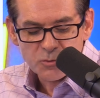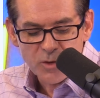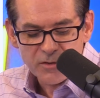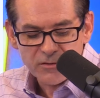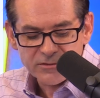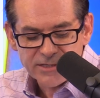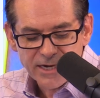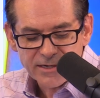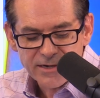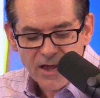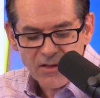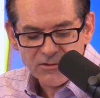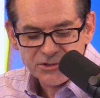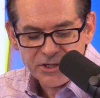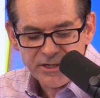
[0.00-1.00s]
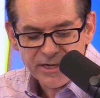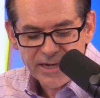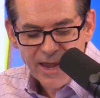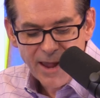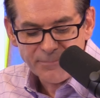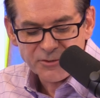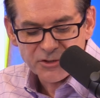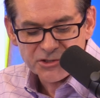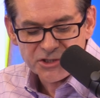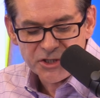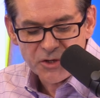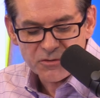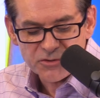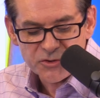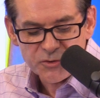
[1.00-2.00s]
whether technology to capture
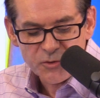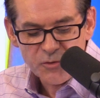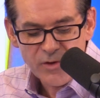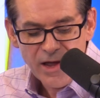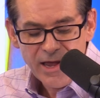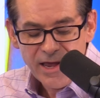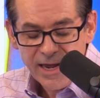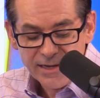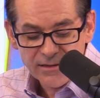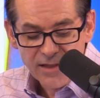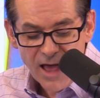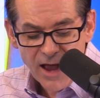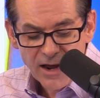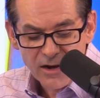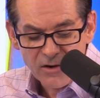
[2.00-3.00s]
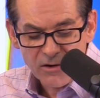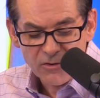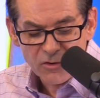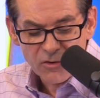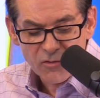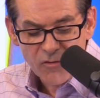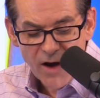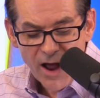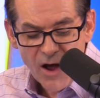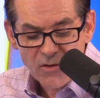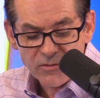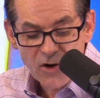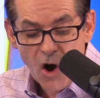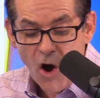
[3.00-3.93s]
CO2 and lock it underground,